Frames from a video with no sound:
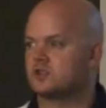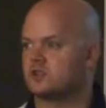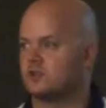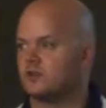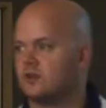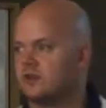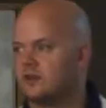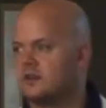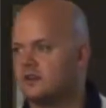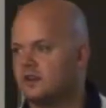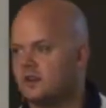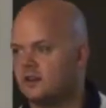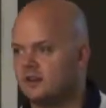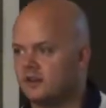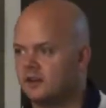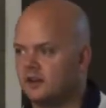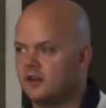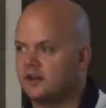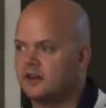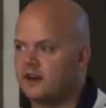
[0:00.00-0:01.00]
stone,
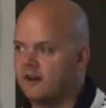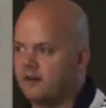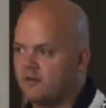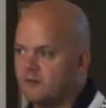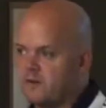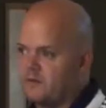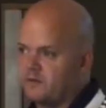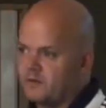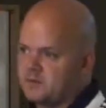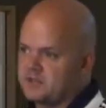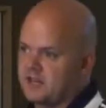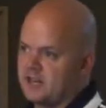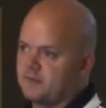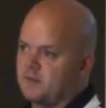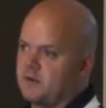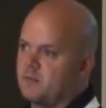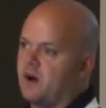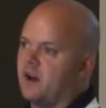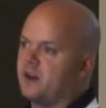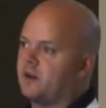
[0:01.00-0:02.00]
I'm carrying fifty percent of
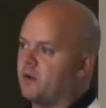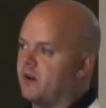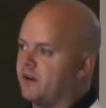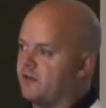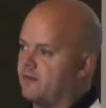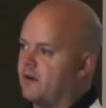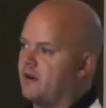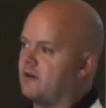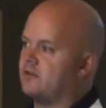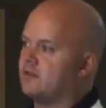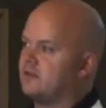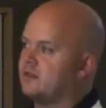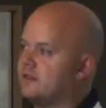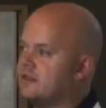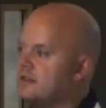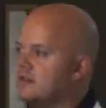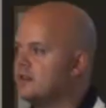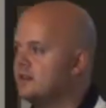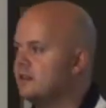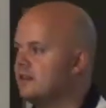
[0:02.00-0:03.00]
my body weight around
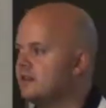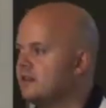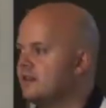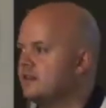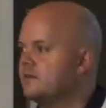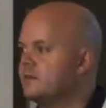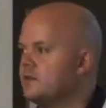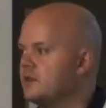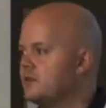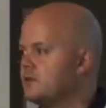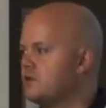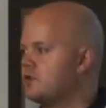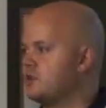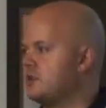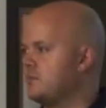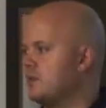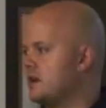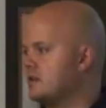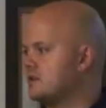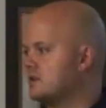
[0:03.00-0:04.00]
for two or three
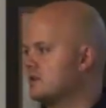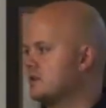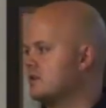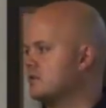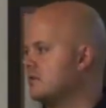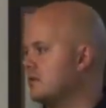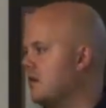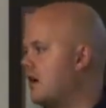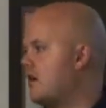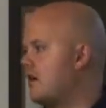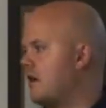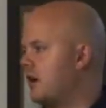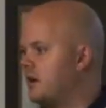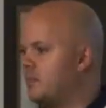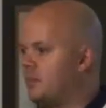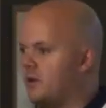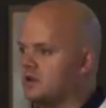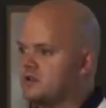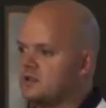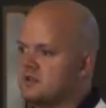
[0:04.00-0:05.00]
miles to school, or on a
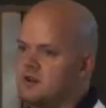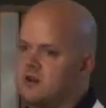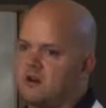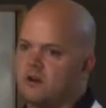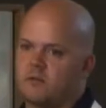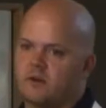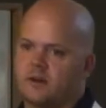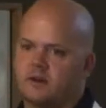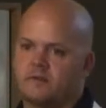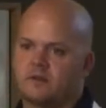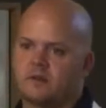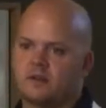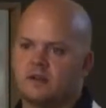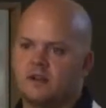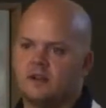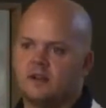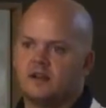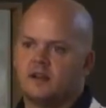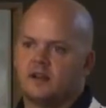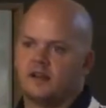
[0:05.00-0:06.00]
bus, or whatever.
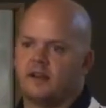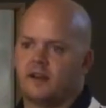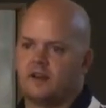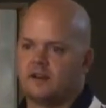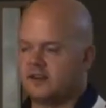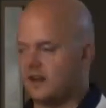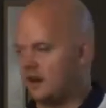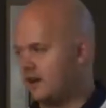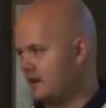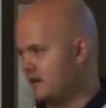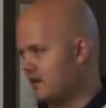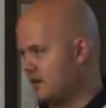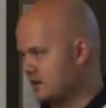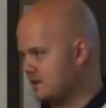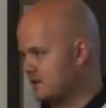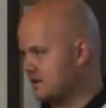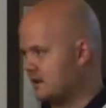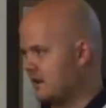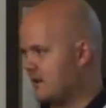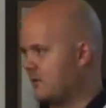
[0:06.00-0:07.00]
And they're telling
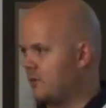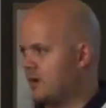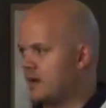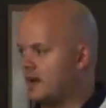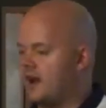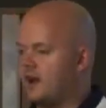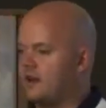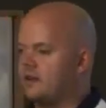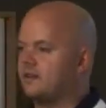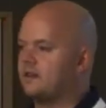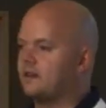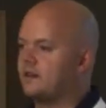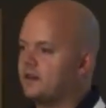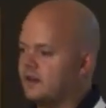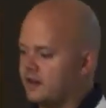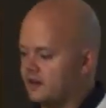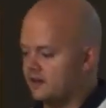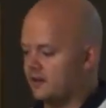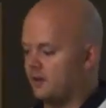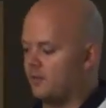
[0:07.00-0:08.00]
us that we can't
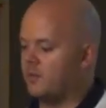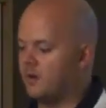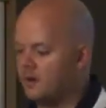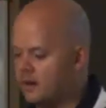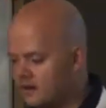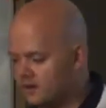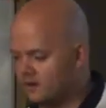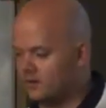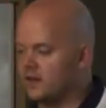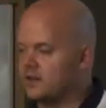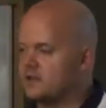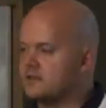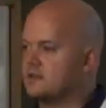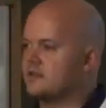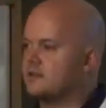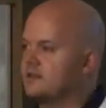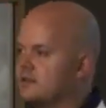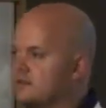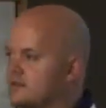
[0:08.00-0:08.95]
get a dumbbell and do this